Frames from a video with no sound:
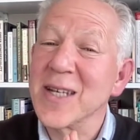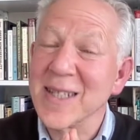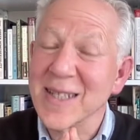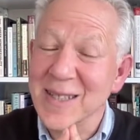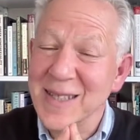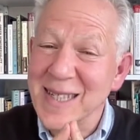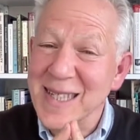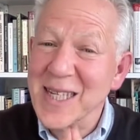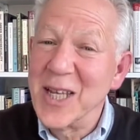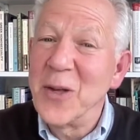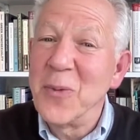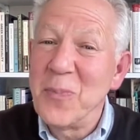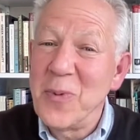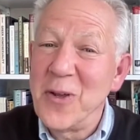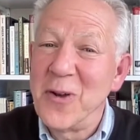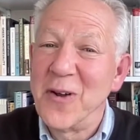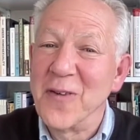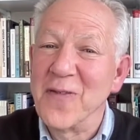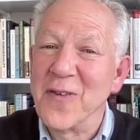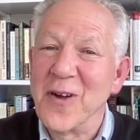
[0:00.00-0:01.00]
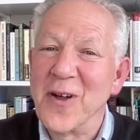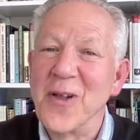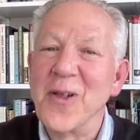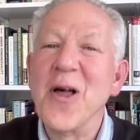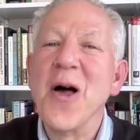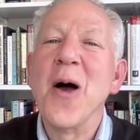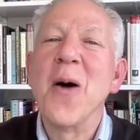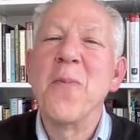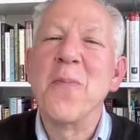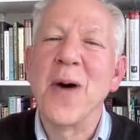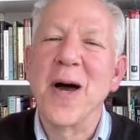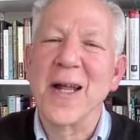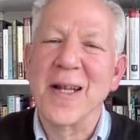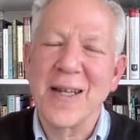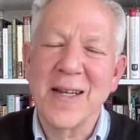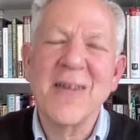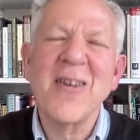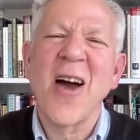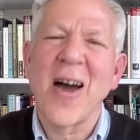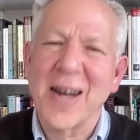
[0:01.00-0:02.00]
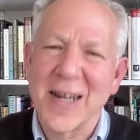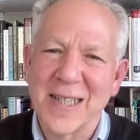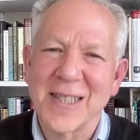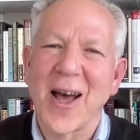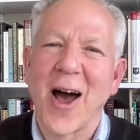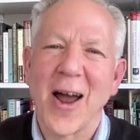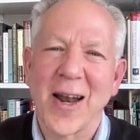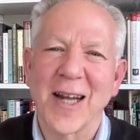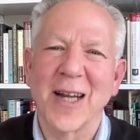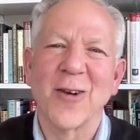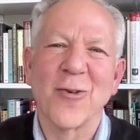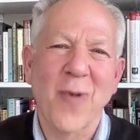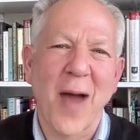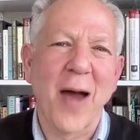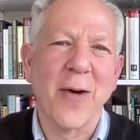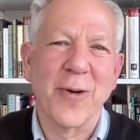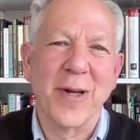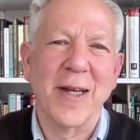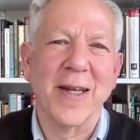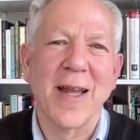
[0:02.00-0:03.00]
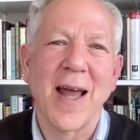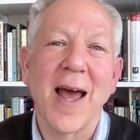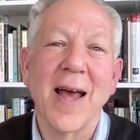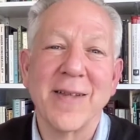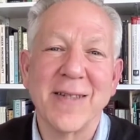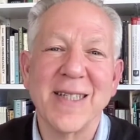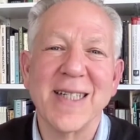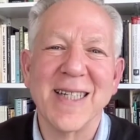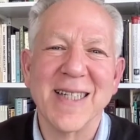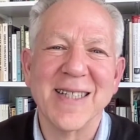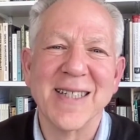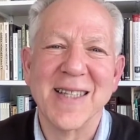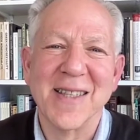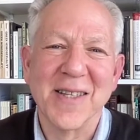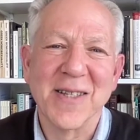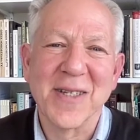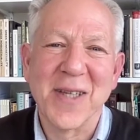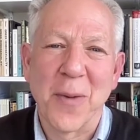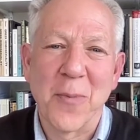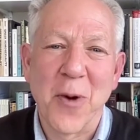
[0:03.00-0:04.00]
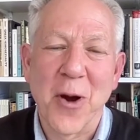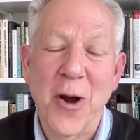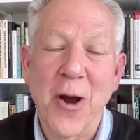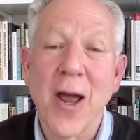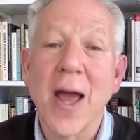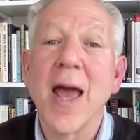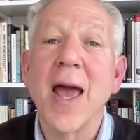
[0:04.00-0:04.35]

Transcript: still beautiful, but not as hot and crowded as it is in the summer.